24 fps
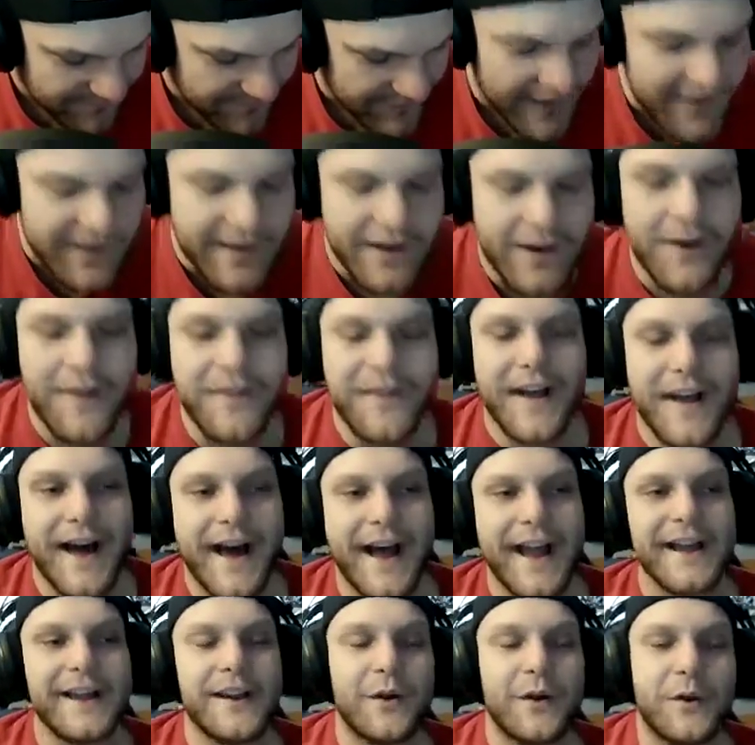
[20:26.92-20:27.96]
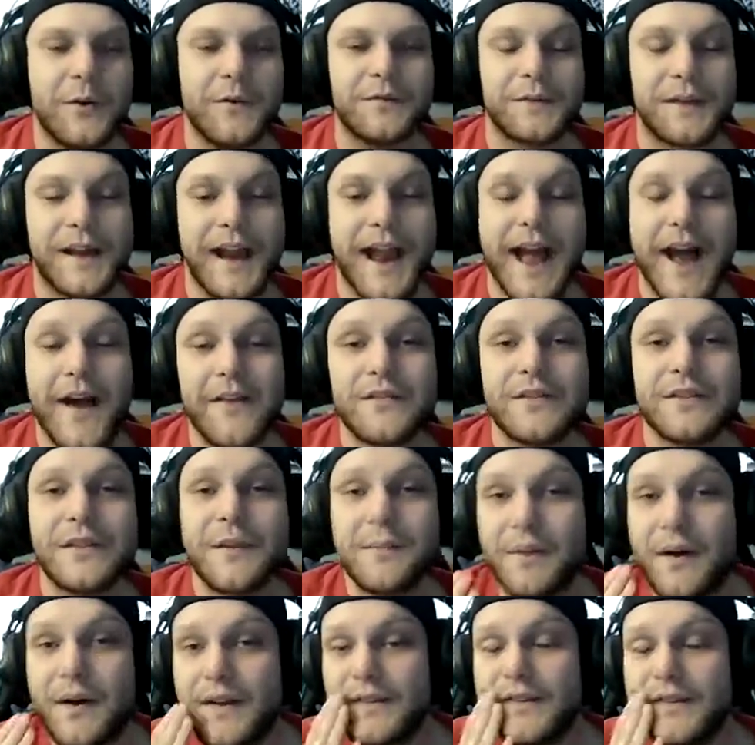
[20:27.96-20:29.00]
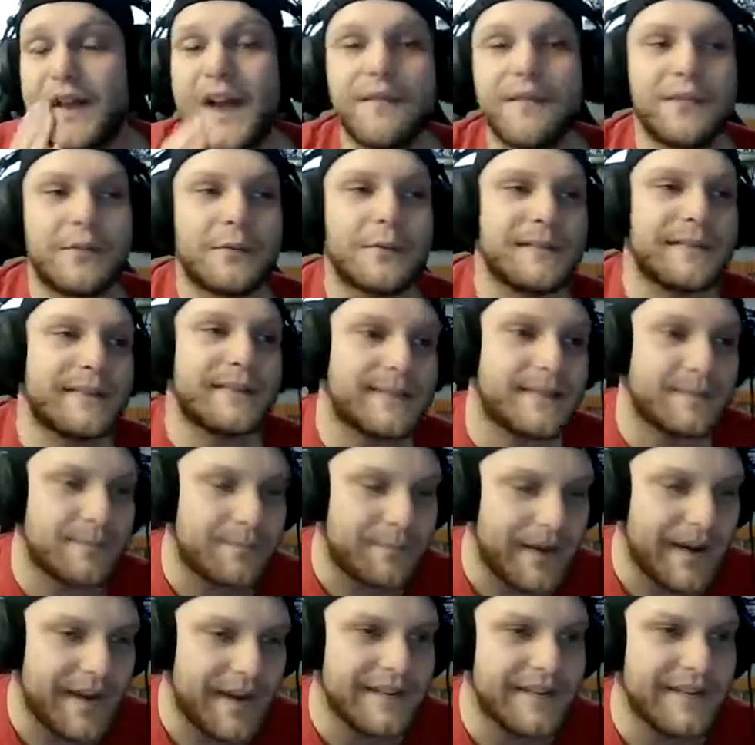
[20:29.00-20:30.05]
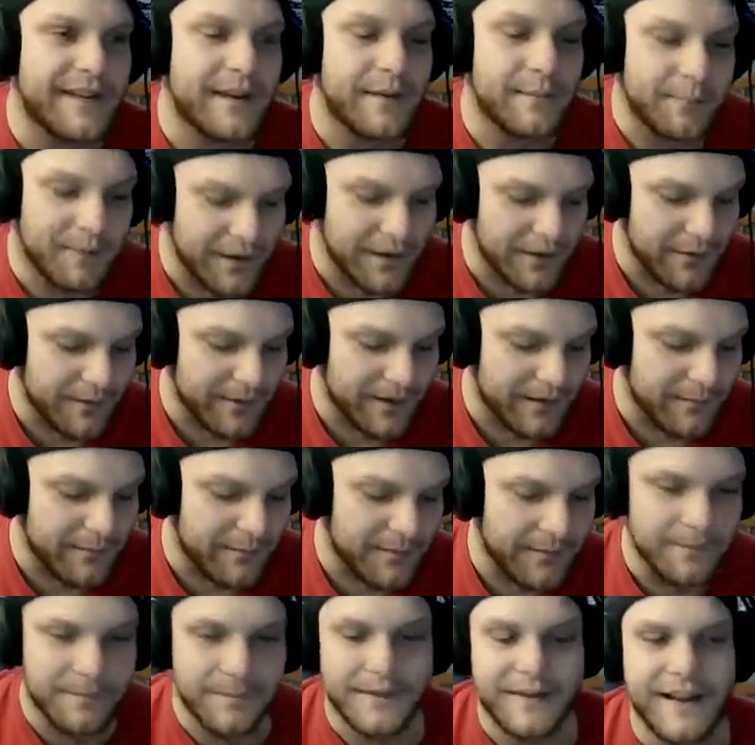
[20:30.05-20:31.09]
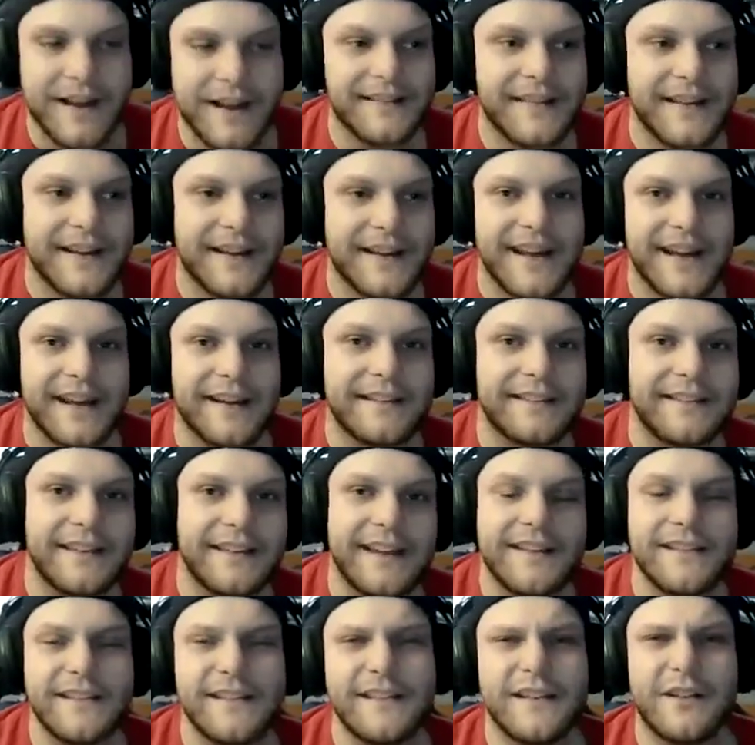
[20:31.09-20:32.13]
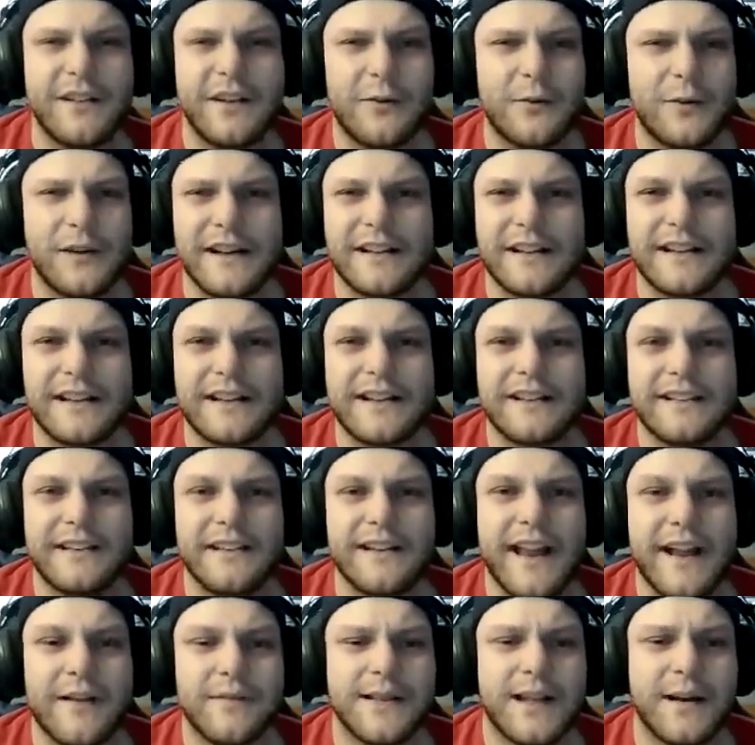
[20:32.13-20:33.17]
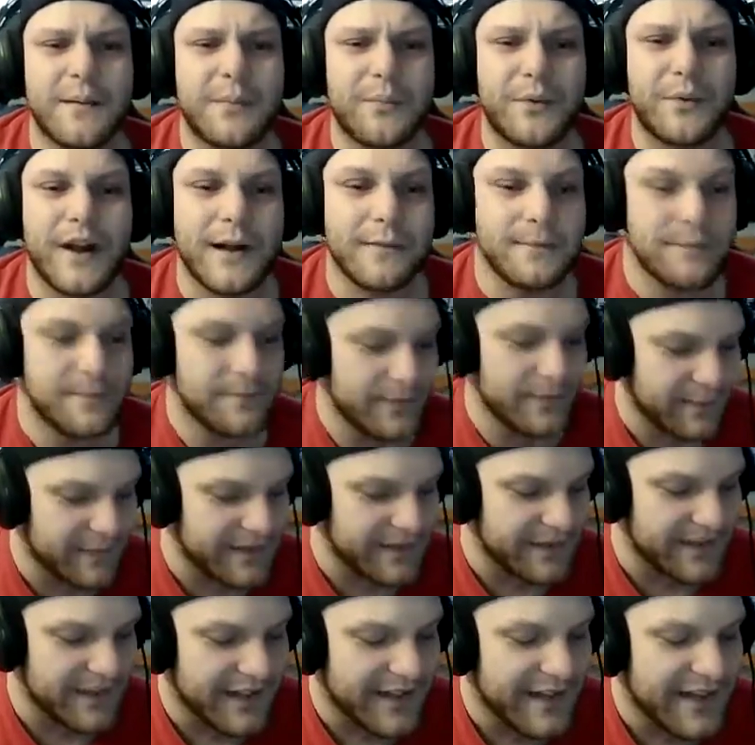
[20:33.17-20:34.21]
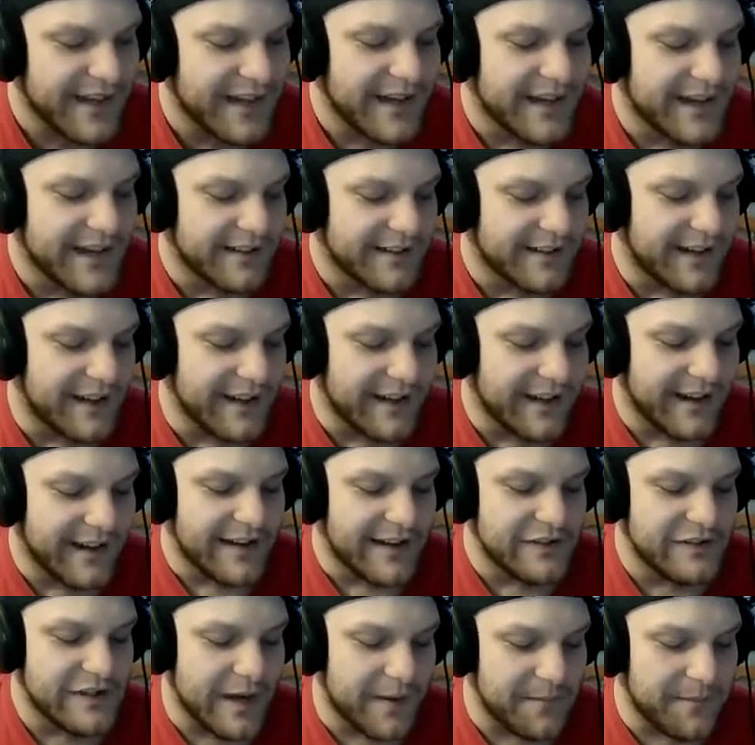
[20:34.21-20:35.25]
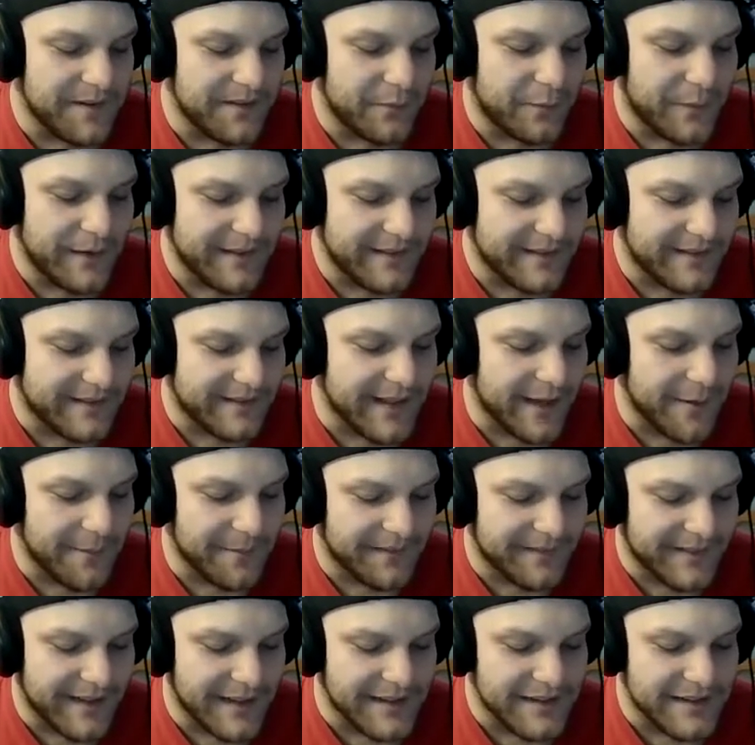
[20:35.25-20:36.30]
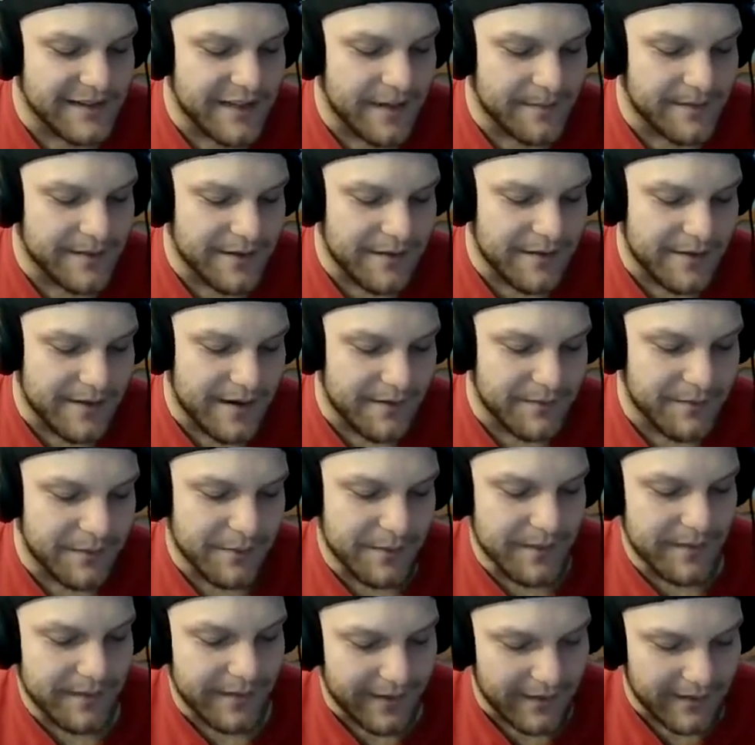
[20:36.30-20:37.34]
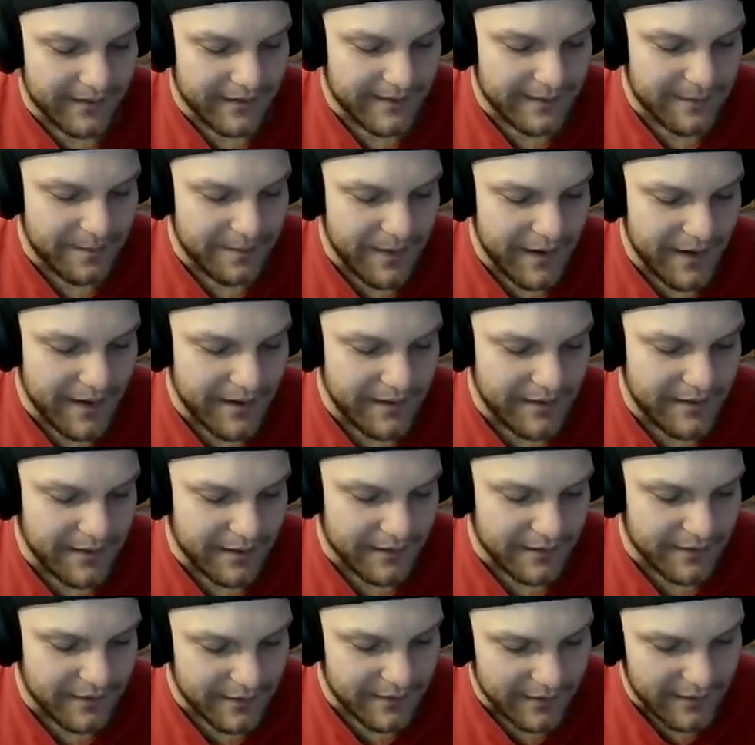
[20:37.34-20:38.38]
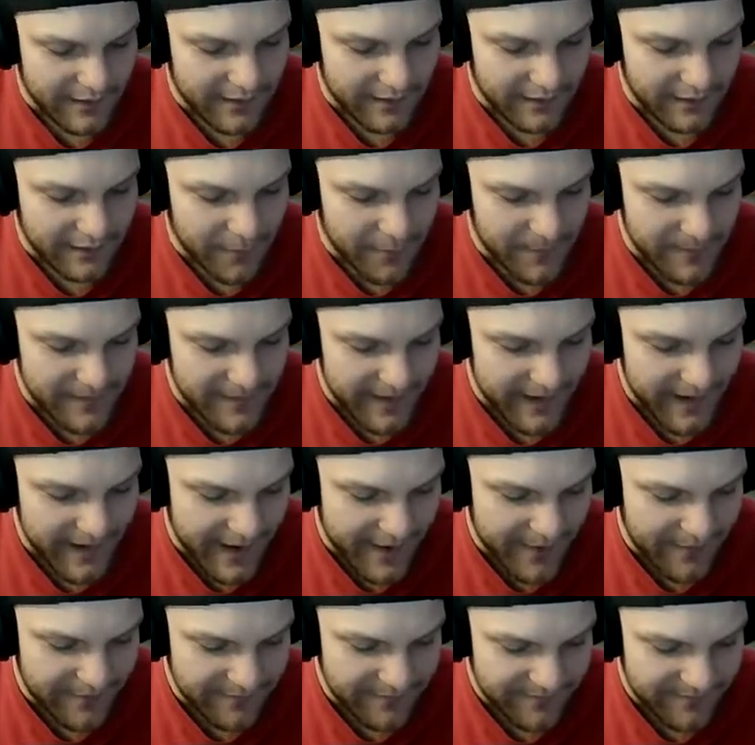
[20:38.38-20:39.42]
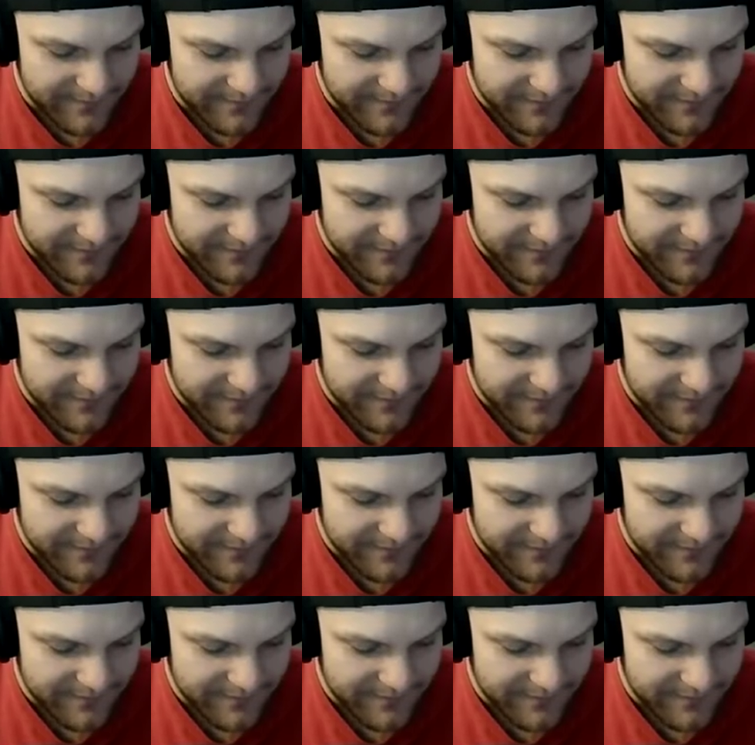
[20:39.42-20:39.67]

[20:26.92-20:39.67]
And then on the hike over after the puzzle, everyone's spitting and puking, but besides like Easy's the only one I think that didn't have a lot of problems with it. Like Jemmy's weak stomach's catching up to her. Everyone's like spitting and going down.